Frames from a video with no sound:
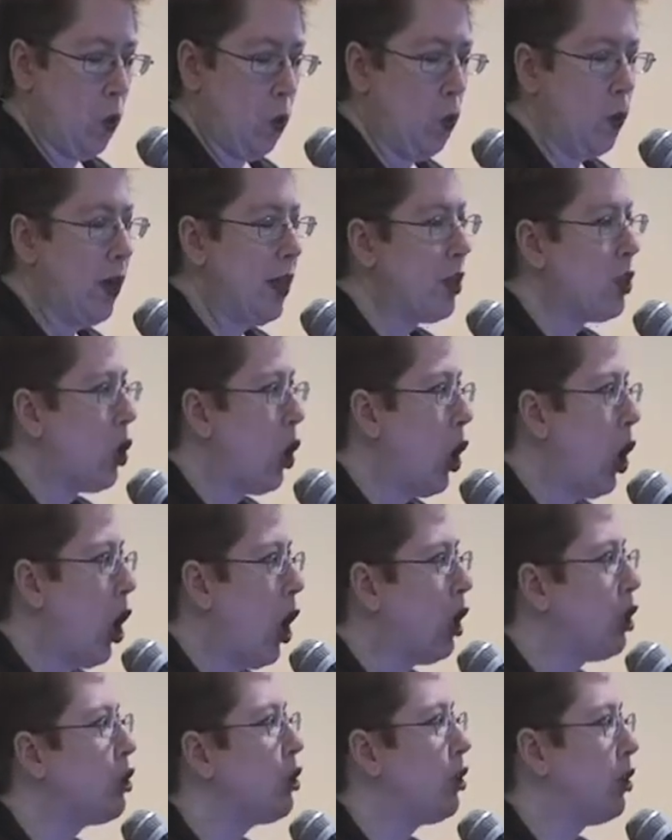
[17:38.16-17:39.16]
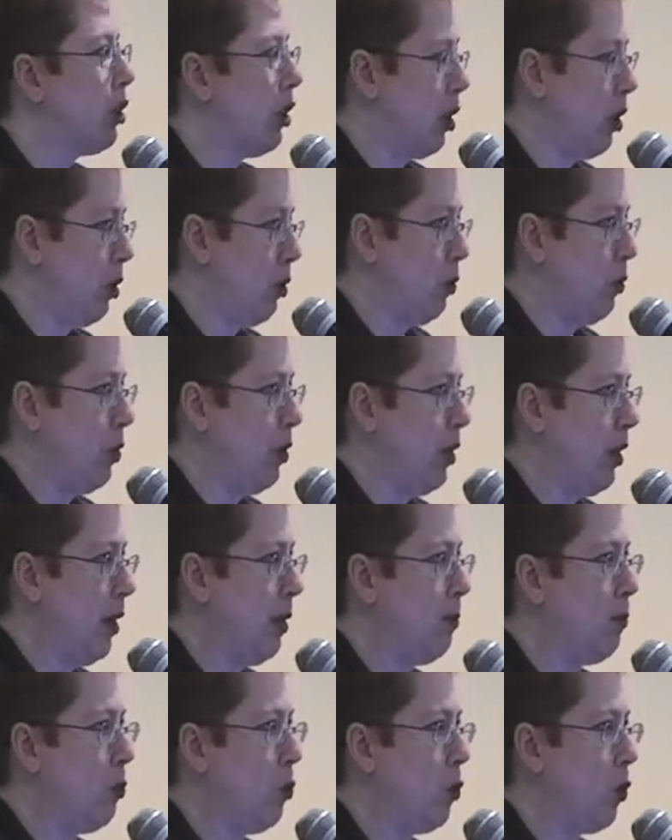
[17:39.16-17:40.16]
What is also
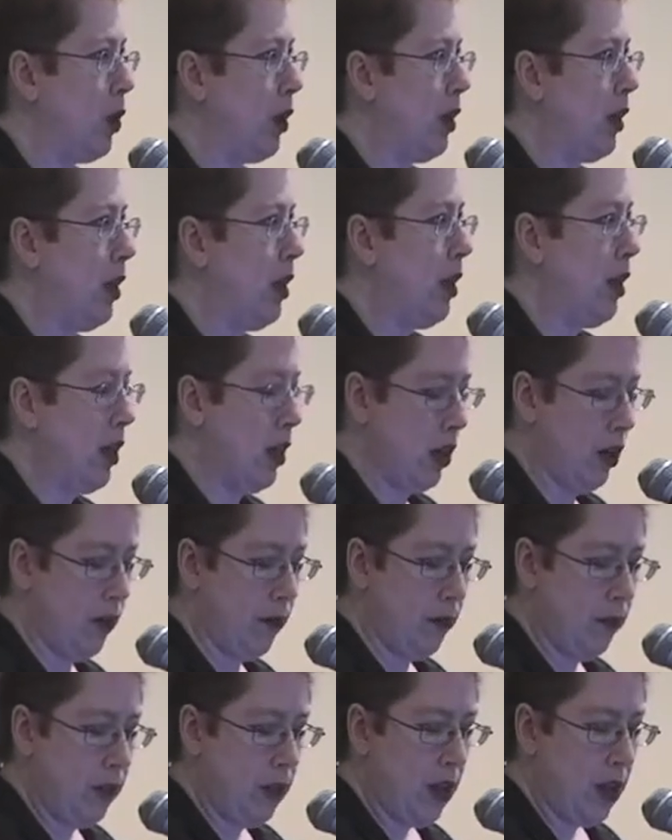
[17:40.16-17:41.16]
important here